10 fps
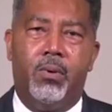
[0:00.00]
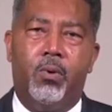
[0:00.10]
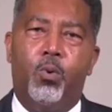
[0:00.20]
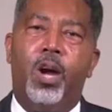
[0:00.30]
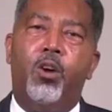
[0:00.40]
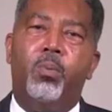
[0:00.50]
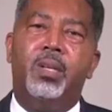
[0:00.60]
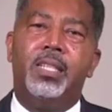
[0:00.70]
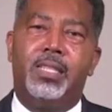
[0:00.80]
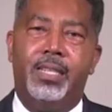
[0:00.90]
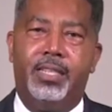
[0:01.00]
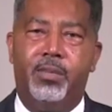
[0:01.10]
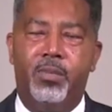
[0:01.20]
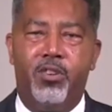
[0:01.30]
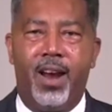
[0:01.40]
who I hope are listening to
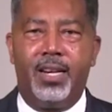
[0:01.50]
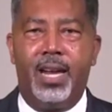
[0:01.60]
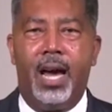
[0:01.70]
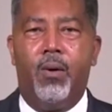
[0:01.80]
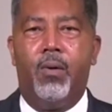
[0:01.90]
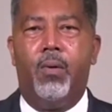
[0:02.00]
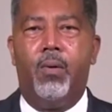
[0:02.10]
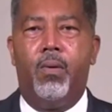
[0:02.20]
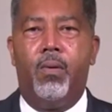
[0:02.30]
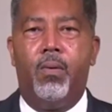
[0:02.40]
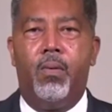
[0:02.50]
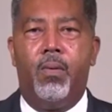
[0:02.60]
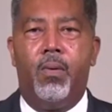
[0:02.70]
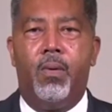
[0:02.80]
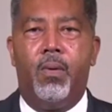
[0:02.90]
me right now,
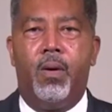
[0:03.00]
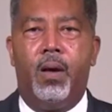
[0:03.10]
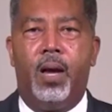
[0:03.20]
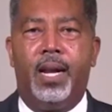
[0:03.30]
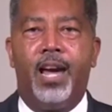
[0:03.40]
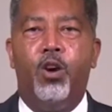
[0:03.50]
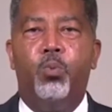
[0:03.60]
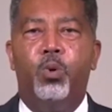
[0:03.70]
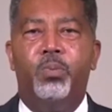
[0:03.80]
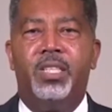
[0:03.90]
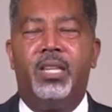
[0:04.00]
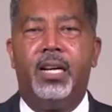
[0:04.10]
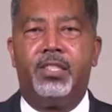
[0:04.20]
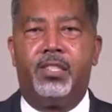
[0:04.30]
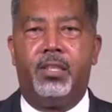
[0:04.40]
and I hope will be
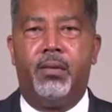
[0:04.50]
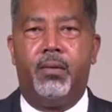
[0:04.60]
touched